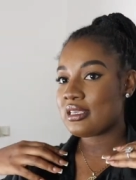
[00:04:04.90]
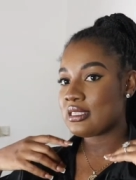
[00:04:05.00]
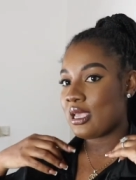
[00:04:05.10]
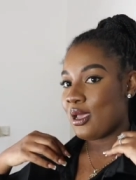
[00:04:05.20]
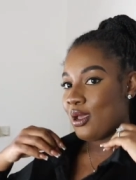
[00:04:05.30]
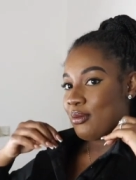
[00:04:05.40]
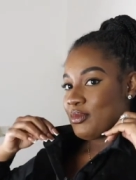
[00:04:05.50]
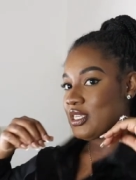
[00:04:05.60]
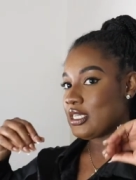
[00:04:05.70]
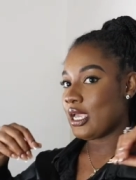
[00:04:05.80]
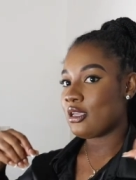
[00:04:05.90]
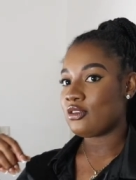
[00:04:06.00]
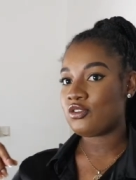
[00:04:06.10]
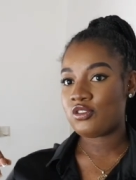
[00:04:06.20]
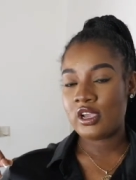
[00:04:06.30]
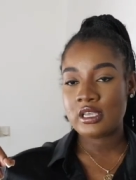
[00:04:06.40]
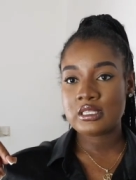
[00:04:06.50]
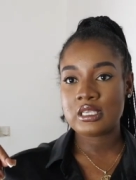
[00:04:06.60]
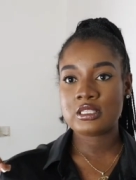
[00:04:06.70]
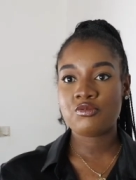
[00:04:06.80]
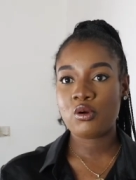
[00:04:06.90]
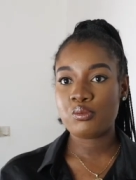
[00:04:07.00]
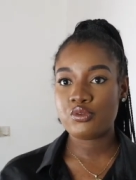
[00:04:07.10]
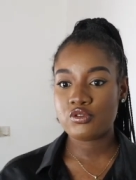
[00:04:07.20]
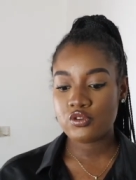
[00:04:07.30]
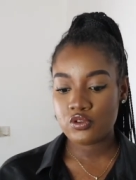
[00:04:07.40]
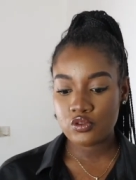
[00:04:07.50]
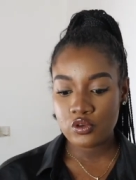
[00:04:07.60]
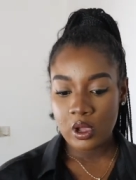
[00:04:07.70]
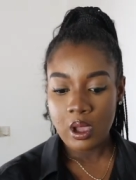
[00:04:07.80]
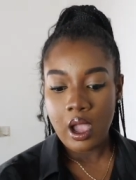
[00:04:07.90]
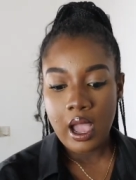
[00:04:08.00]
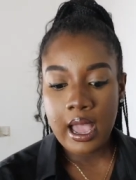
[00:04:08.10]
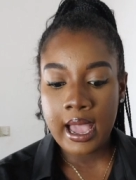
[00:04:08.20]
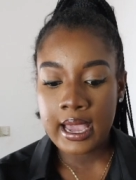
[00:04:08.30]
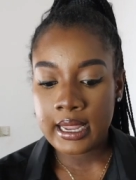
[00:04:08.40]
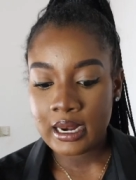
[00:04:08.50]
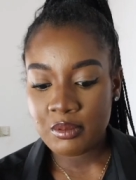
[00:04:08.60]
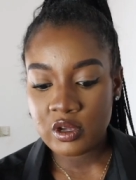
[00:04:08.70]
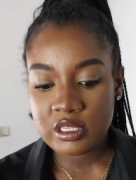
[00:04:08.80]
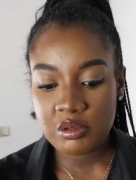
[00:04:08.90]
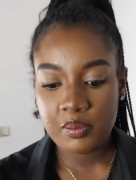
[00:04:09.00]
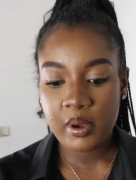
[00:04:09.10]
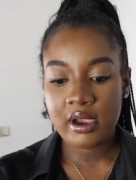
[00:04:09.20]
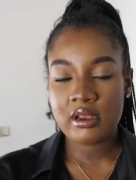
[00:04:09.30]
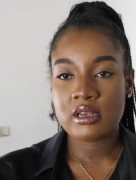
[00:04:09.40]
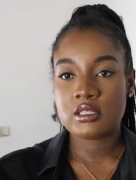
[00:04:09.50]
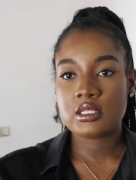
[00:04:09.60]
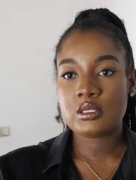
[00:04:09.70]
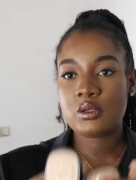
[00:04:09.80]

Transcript: this shirt dress. It's from Boohoo and I'm going to be pairing it